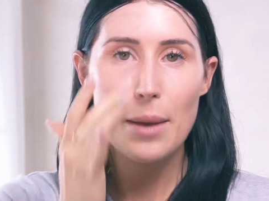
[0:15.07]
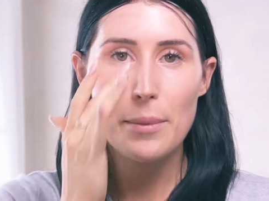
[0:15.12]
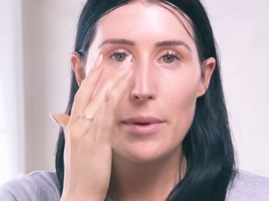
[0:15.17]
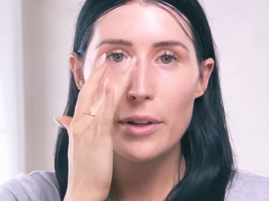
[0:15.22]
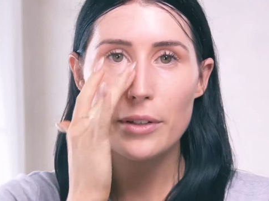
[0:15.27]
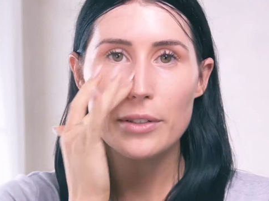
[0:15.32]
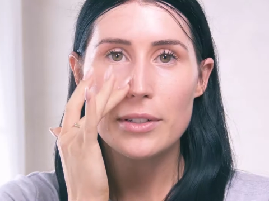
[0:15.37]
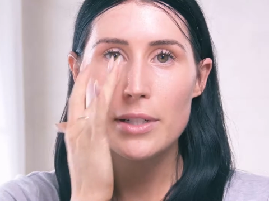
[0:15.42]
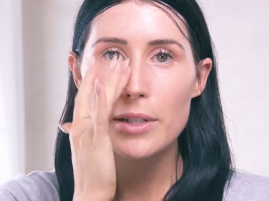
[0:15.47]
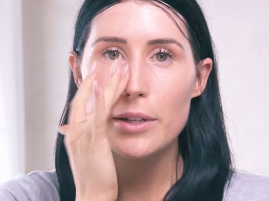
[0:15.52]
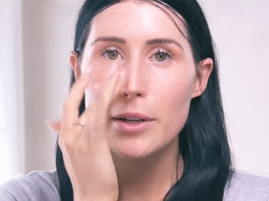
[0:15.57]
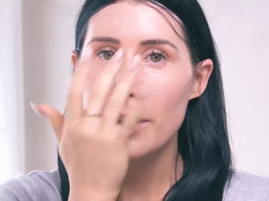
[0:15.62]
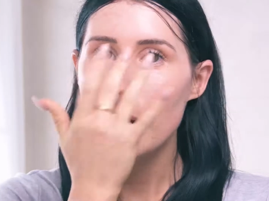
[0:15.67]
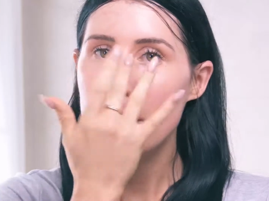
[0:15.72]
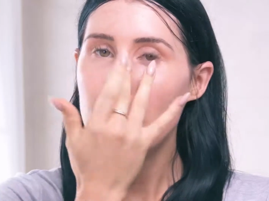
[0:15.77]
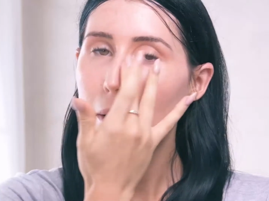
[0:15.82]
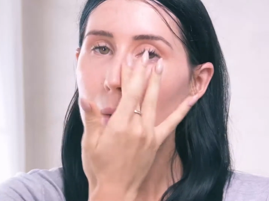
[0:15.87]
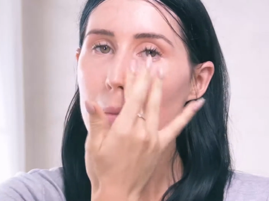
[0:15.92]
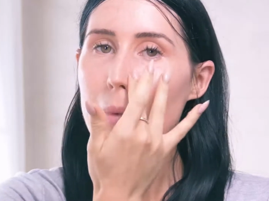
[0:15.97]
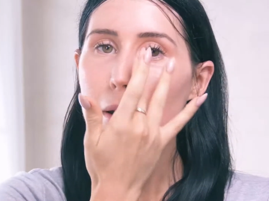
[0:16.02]
it onto
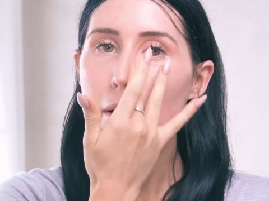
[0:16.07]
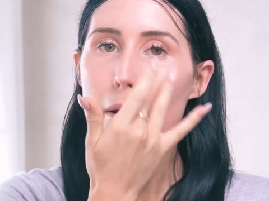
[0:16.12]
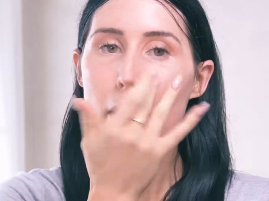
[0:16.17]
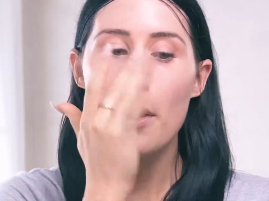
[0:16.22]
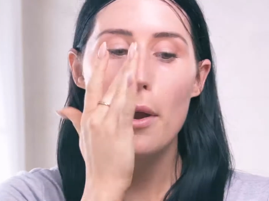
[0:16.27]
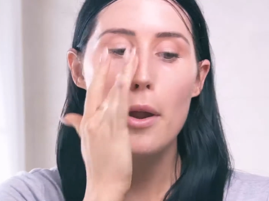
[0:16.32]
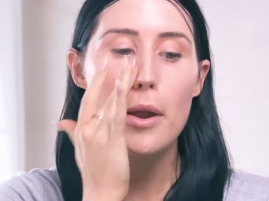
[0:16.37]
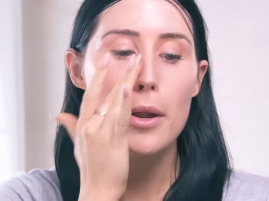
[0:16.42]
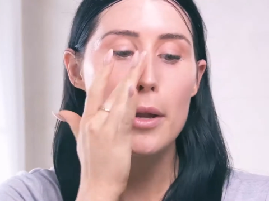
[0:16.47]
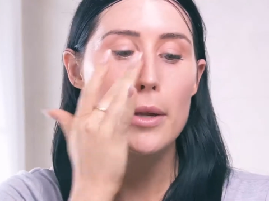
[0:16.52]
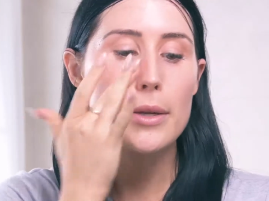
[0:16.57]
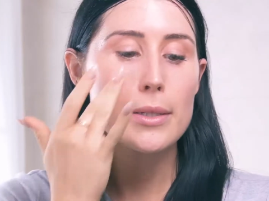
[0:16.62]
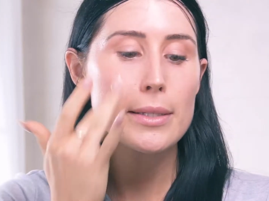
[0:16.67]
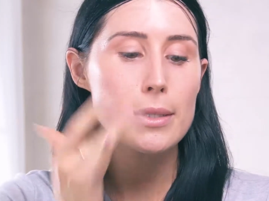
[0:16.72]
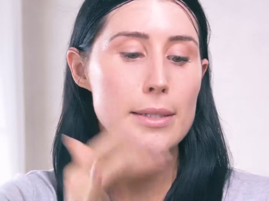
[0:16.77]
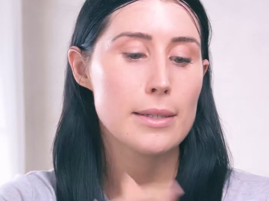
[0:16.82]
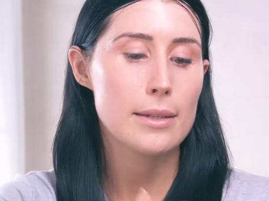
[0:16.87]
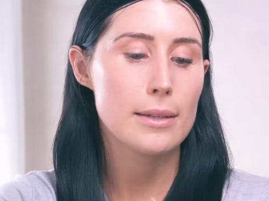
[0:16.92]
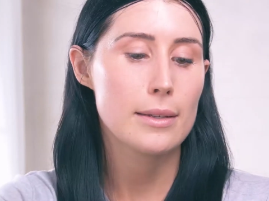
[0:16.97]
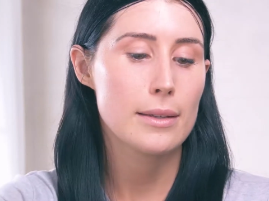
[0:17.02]
my nose,